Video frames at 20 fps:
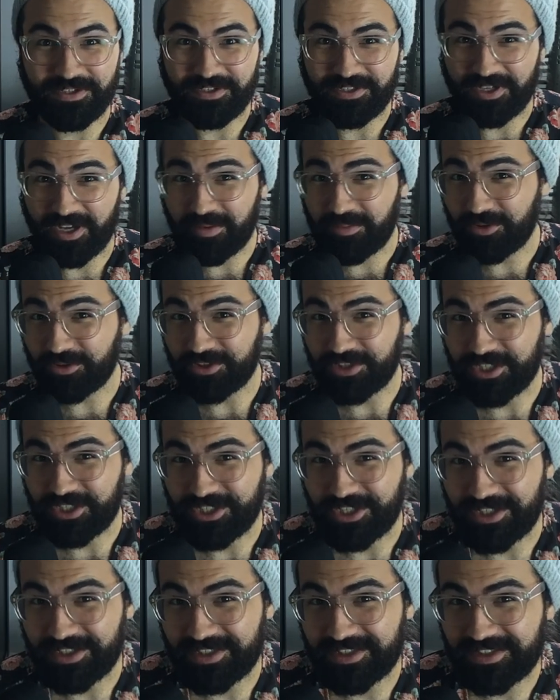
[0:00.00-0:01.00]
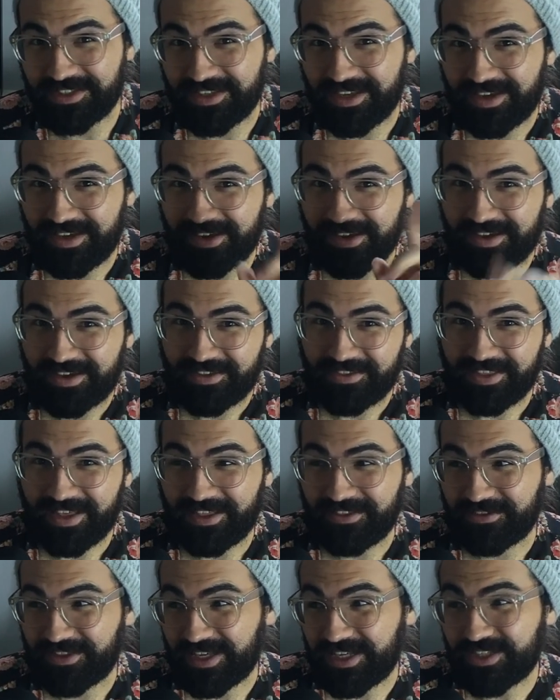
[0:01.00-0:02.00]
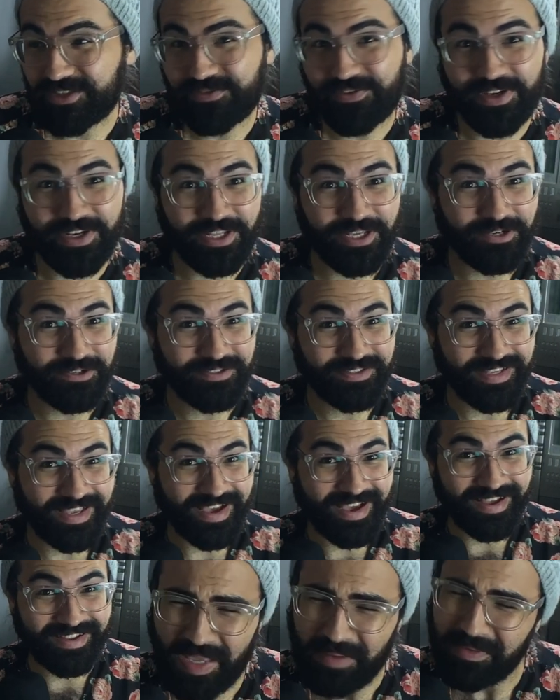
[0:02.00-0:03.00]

double digits that these videos get.